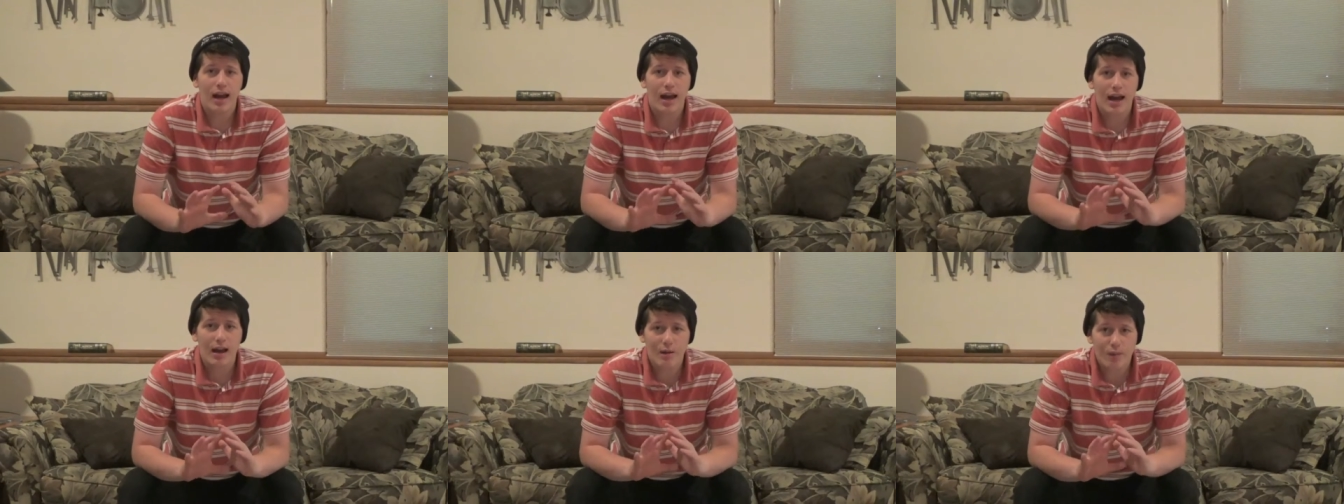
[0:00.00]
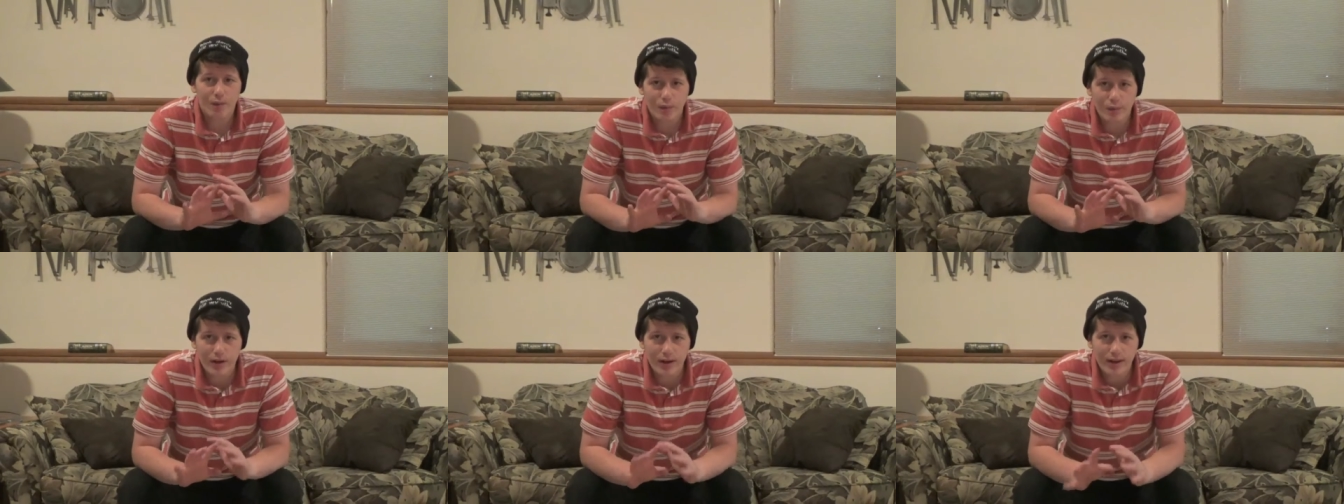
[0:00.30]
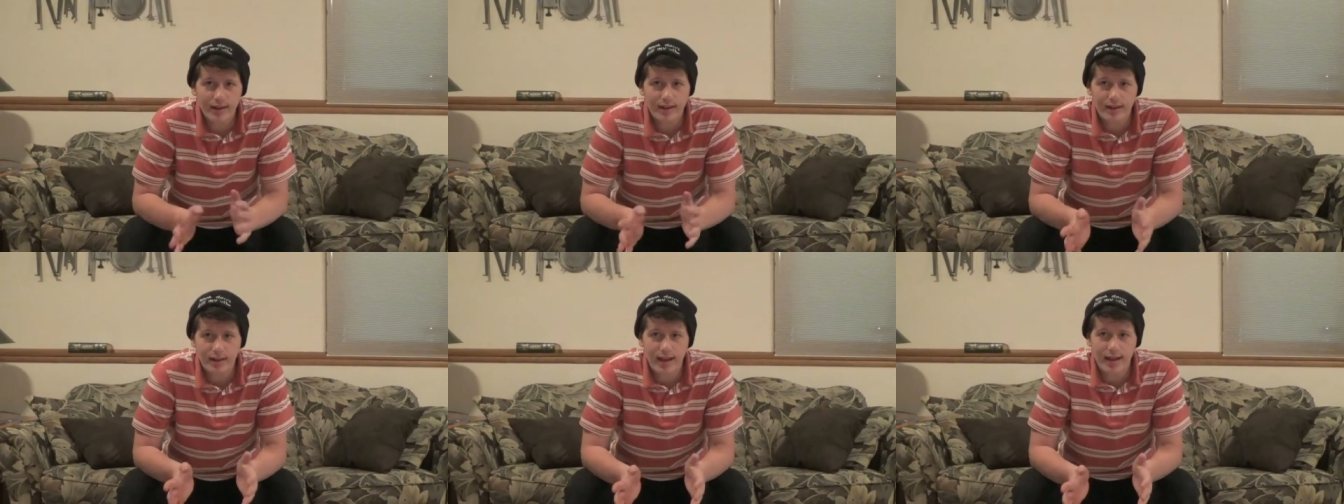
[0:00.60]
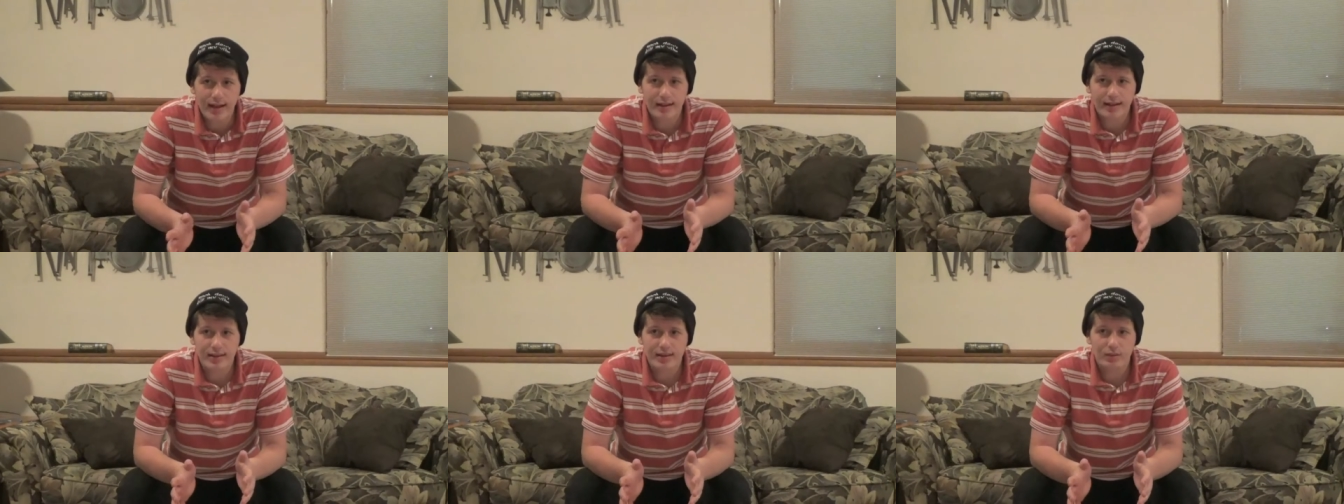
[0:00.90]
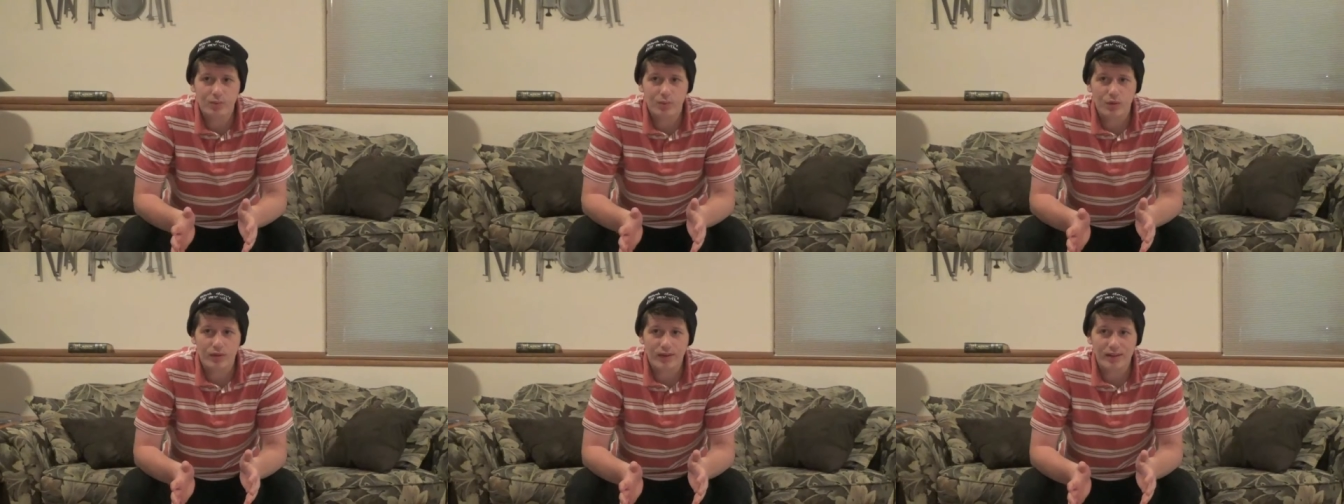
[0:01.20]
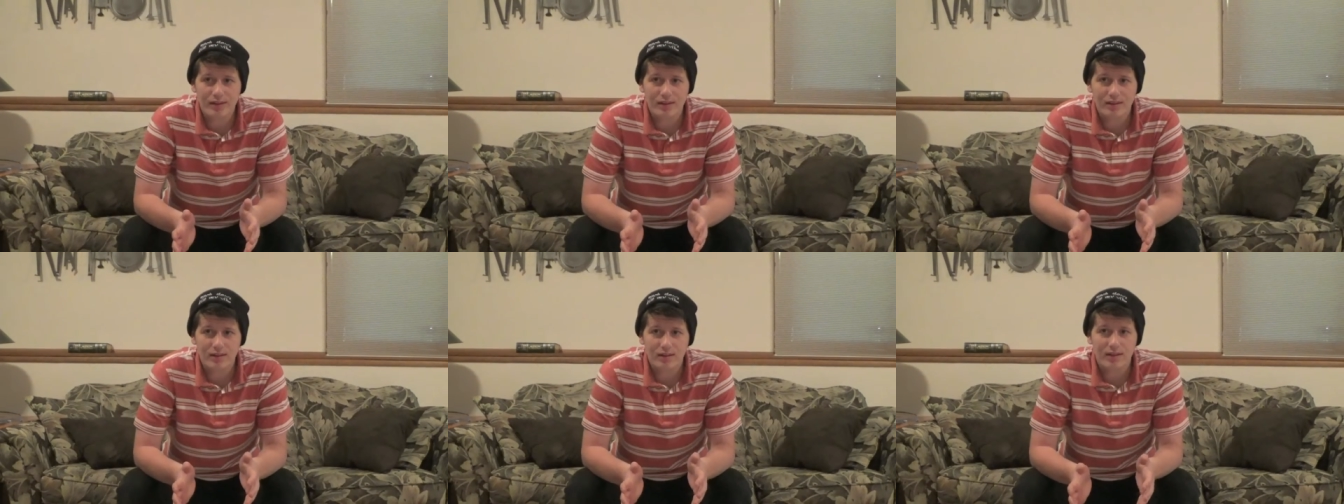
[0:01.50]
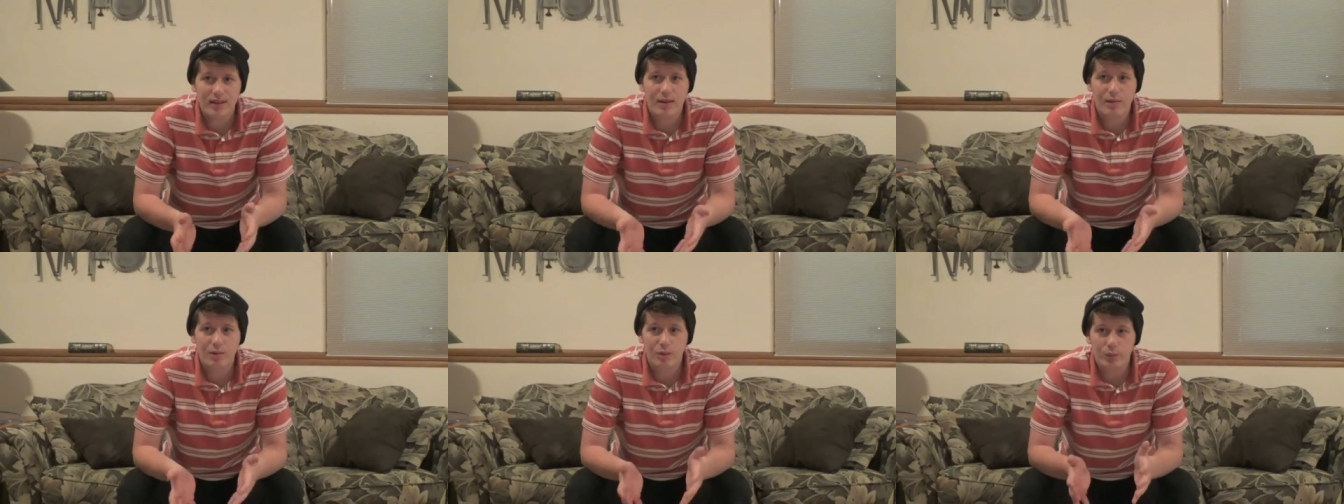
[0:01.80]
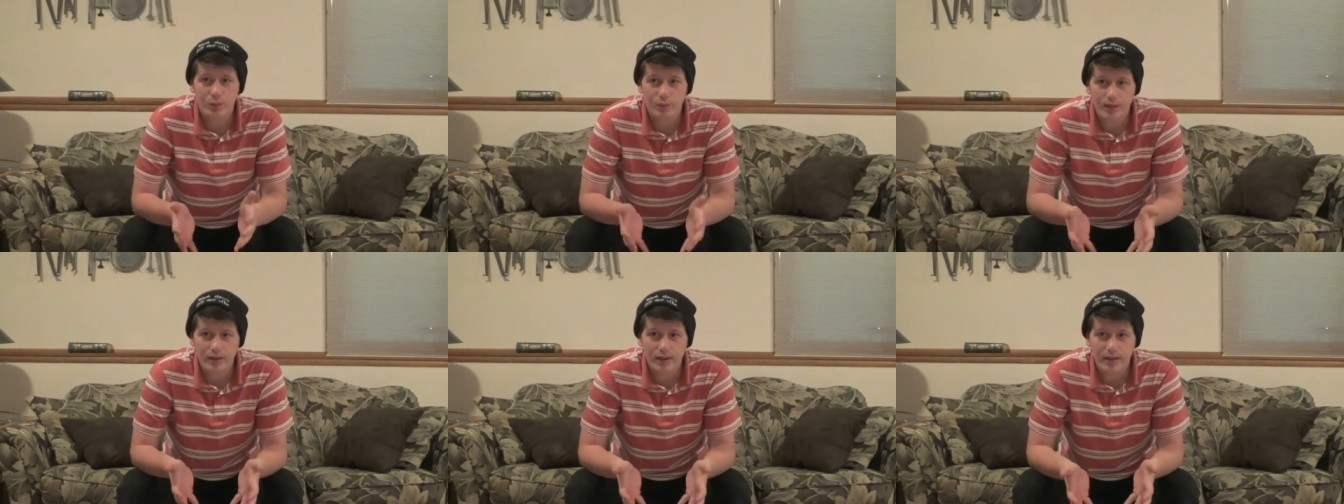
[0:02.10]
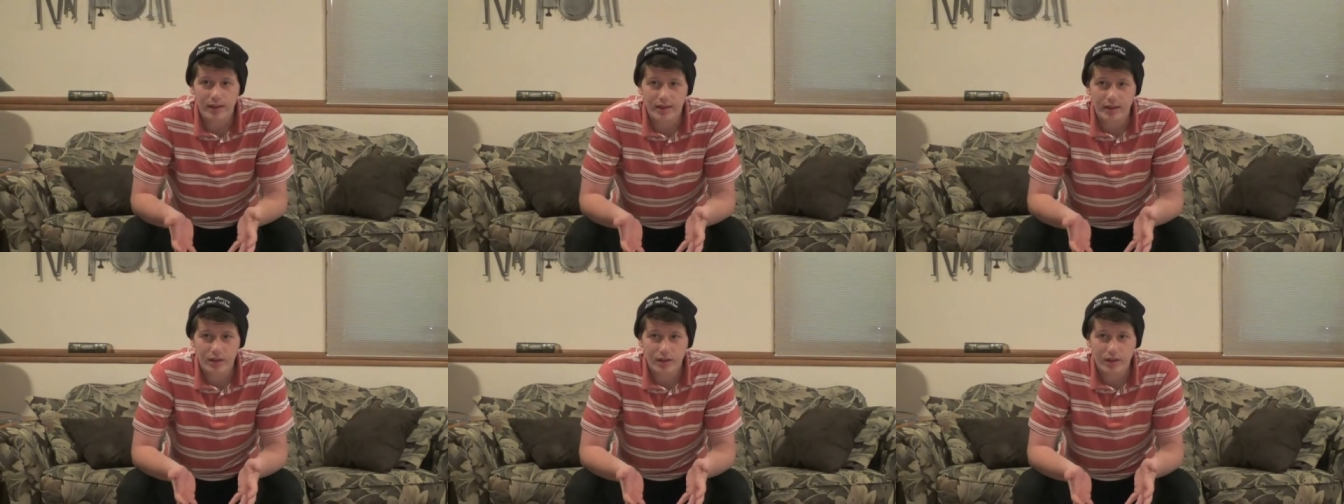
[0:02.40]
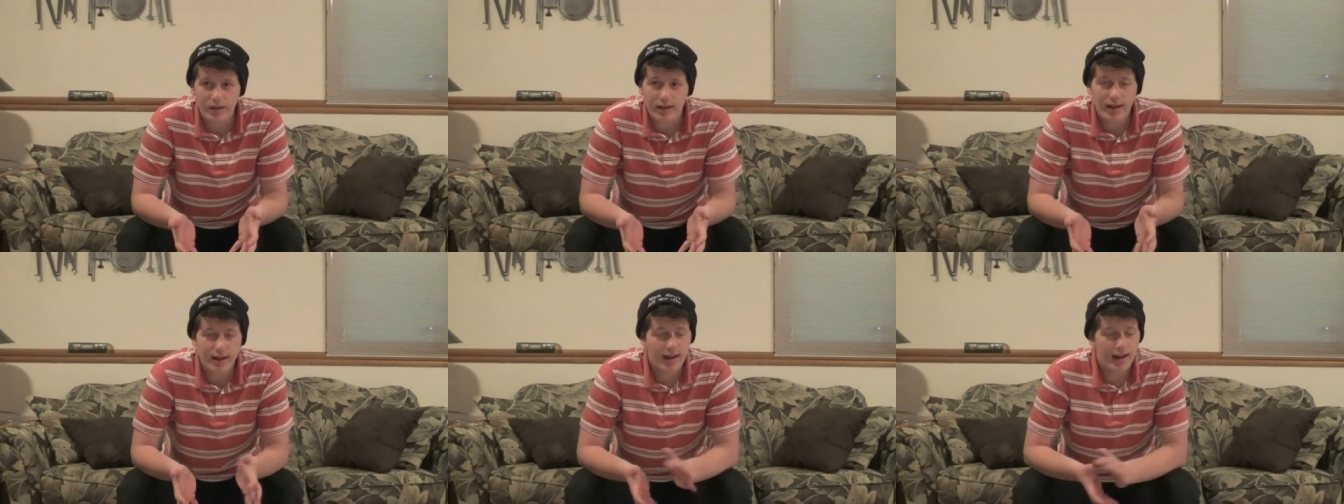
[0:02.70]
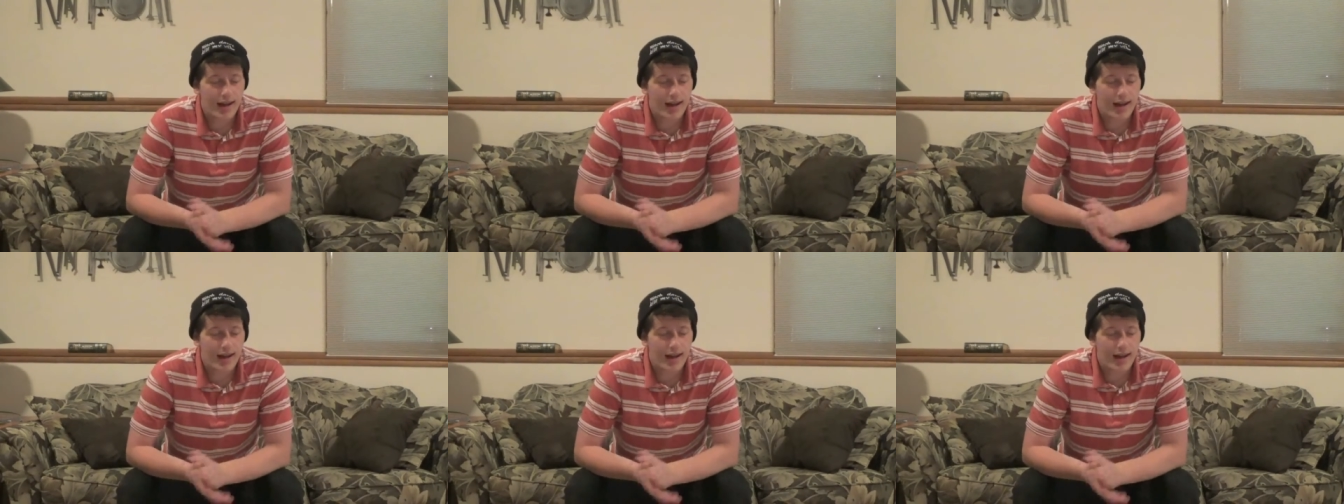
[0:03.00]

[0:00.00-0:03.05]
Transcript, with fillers: I really liked these movies. They were really good.